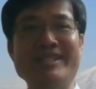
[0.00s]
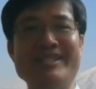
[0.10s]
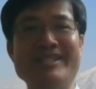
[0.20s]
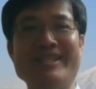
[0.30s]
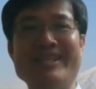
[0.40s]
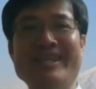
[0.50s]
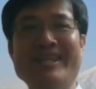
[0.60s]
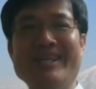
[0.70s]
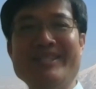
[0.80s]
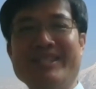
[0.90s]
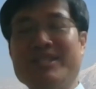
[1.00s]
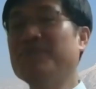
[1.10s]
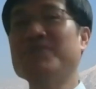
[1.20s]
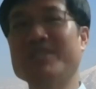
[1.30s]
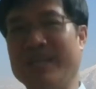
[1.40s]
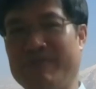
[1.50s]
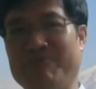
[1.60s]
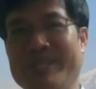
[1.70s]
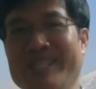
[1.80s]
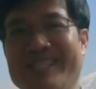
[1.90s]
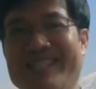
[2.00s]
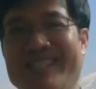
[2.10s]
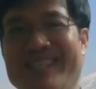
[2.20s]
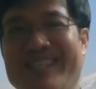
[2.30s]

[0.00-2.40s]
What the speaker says: is a different government,